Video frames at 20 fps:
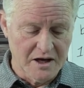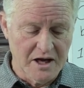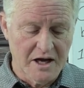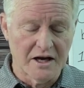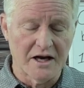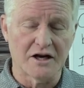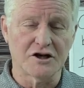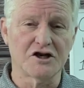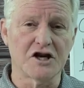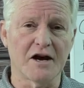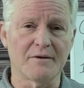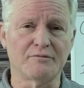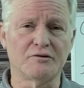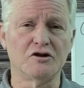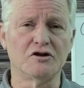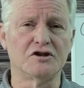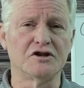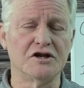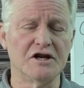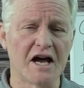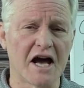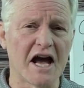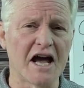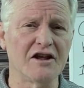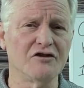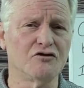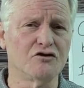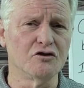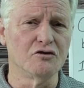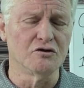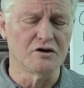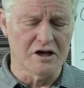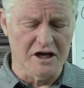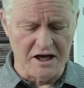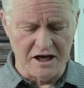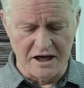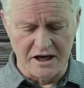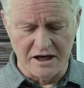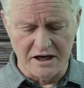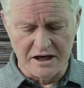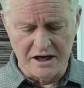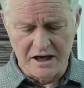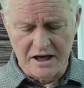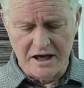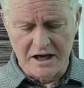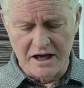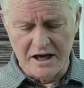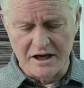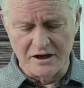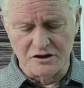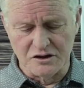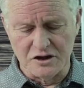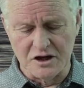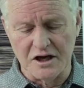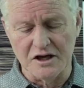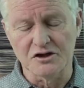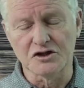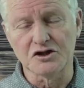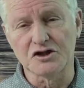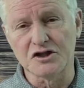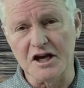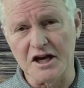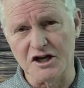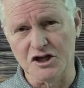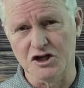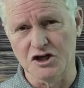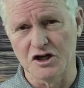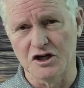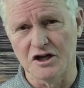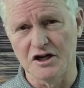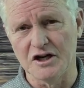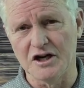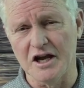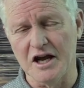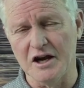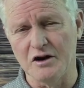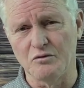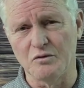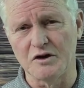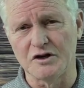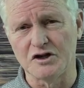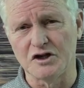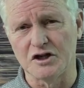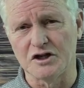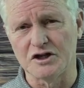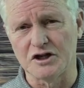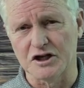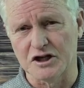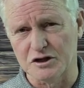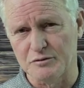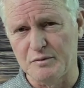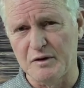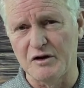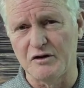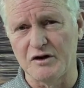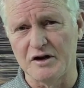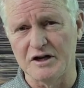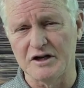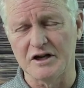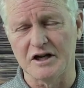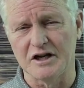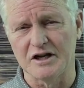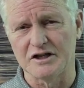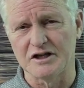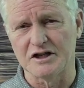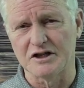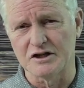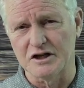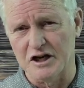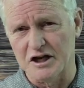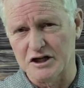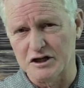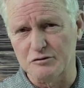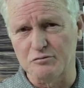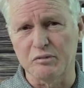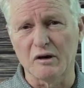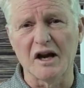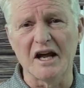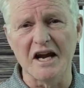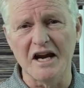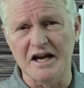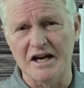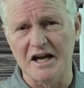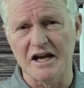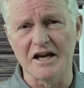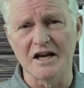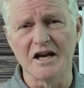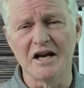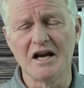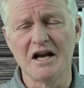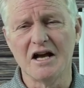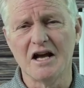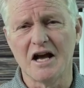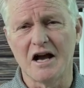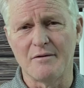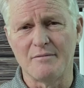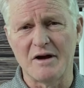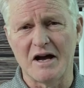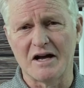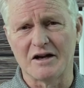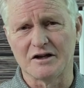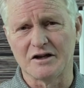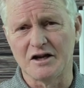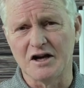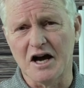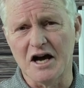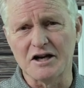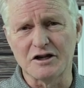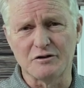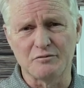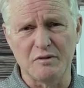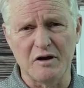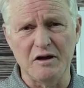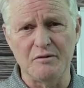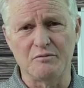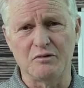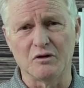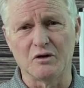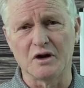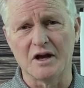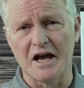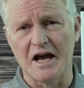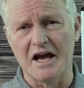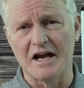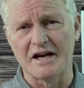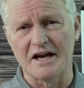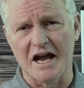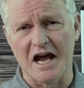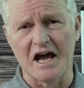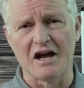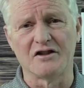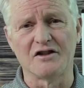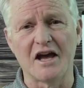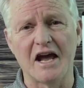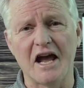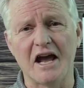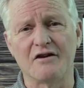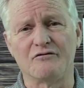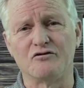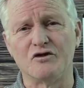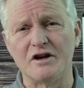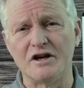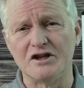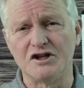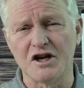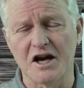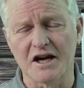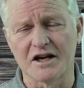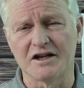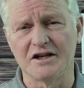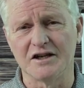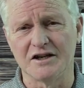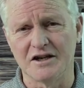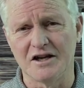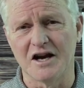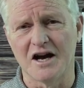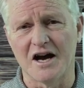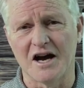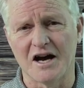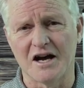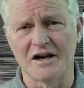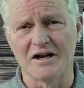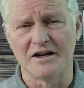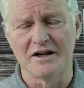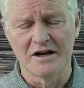Now, chapters 9 through 10 is a section in which it's explaining about God's people and how they have rejected God.